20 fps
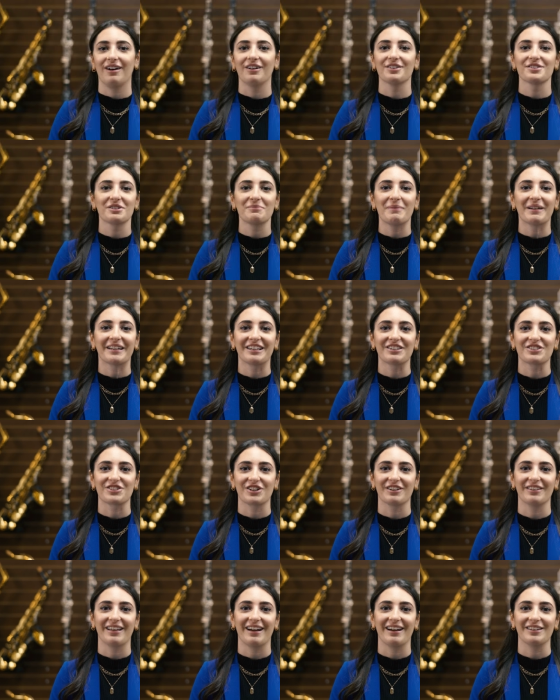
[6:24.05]
Also making
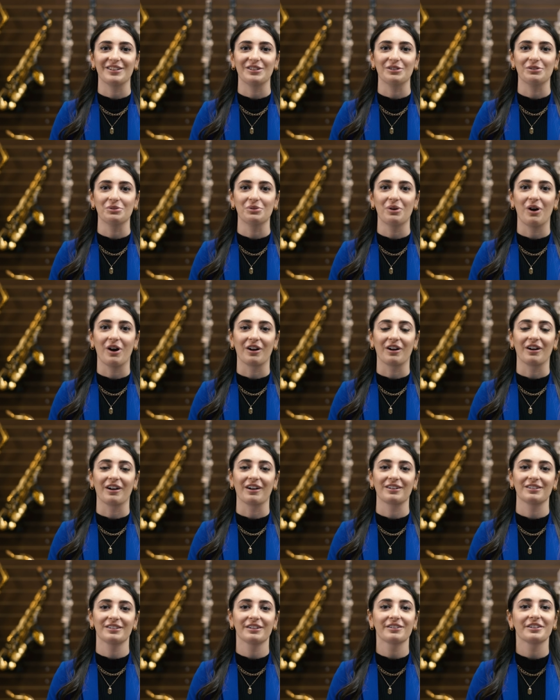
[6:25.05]
sure that you
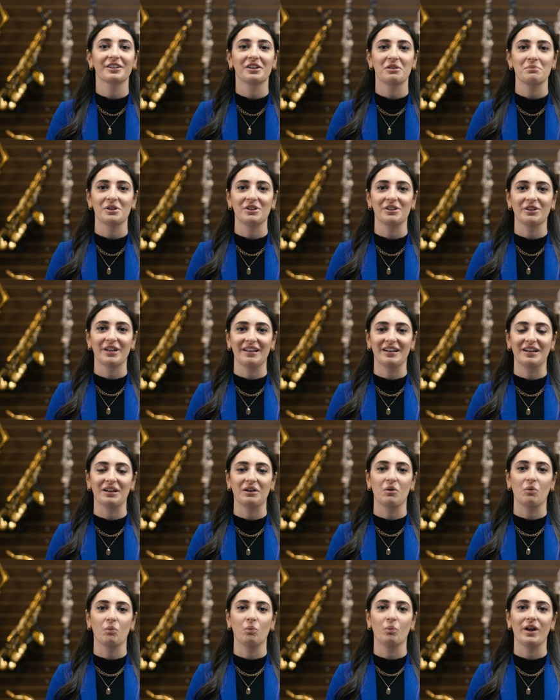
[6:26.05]
are clearly
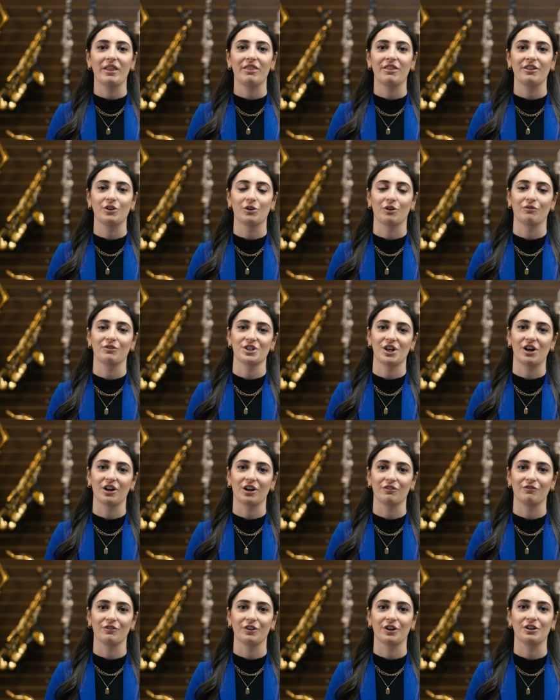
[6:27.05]
communicating with your
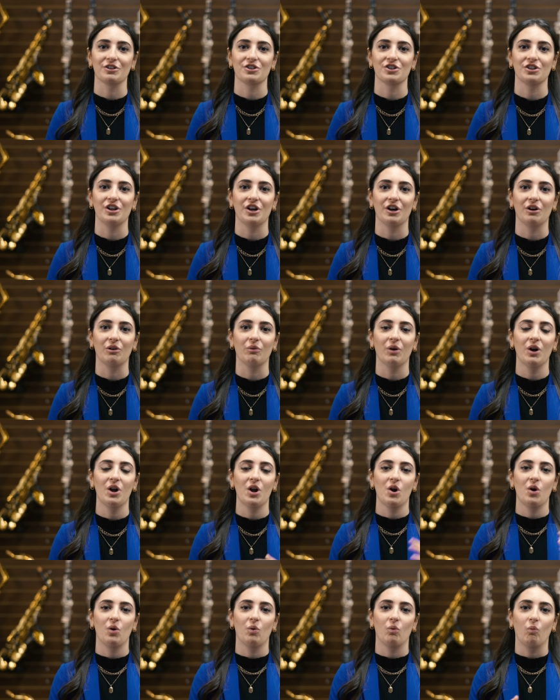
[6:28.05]
photographer to know
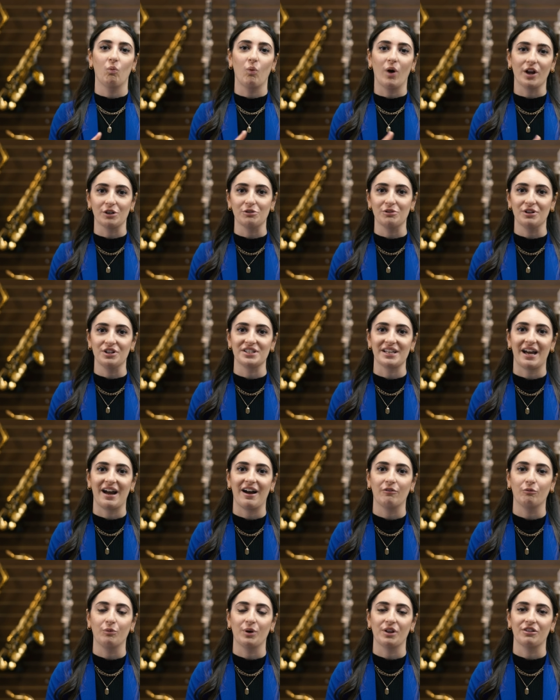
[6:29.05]
what you need to
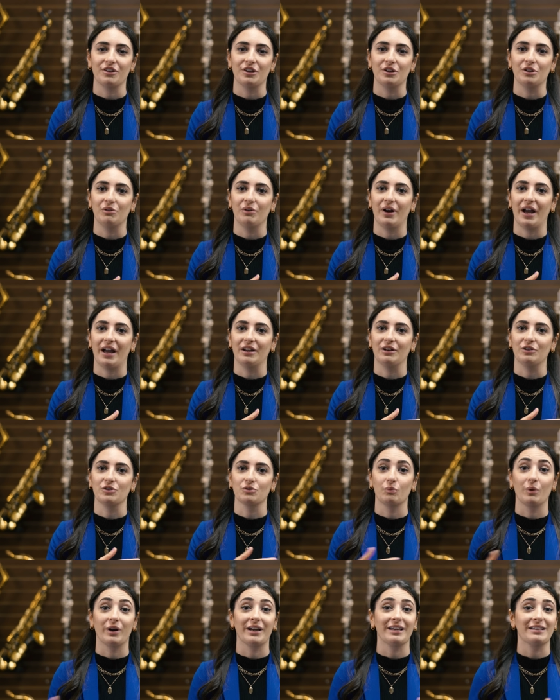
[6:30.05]
have with you and
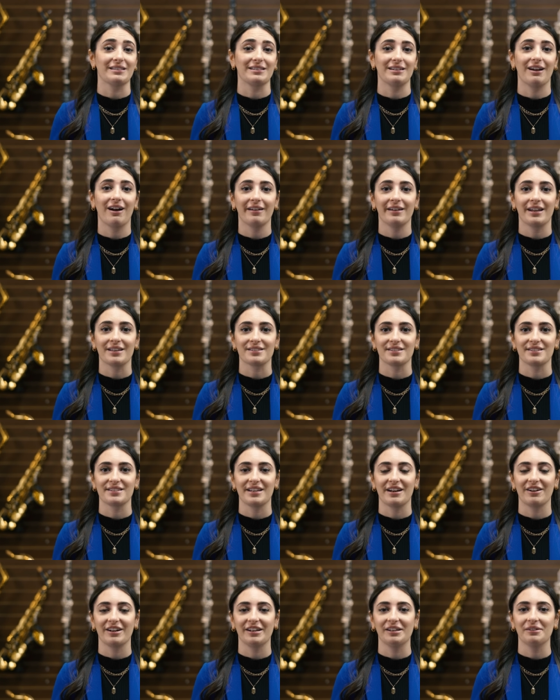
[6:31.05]
what is not
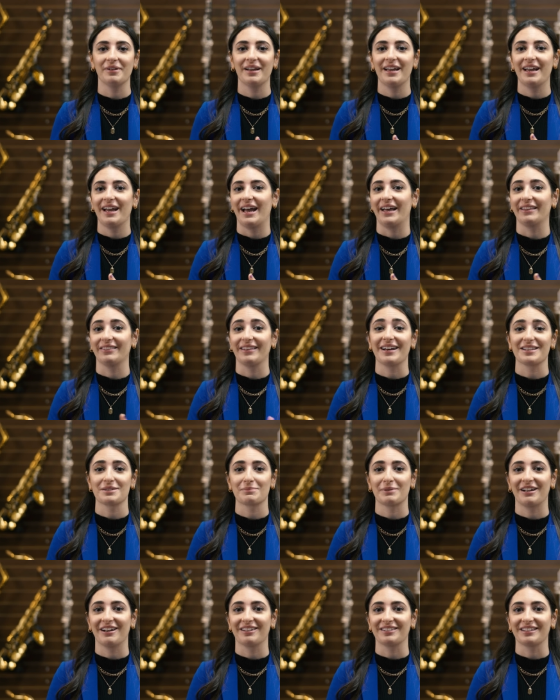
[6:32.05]
necessary. And
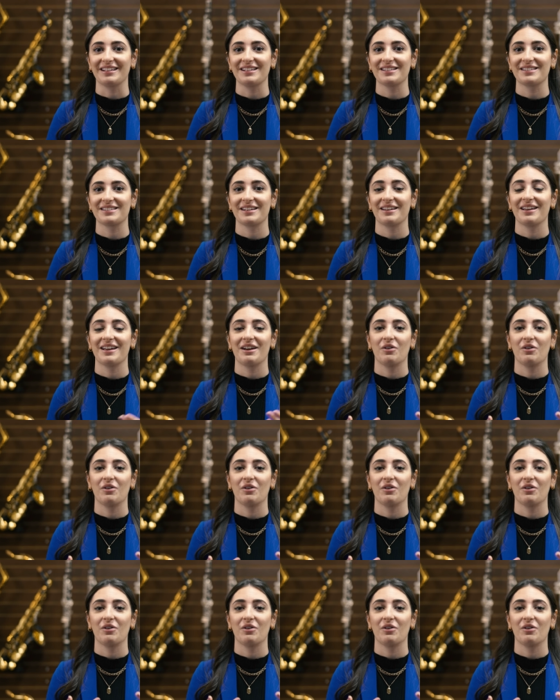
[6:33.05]
last but not least,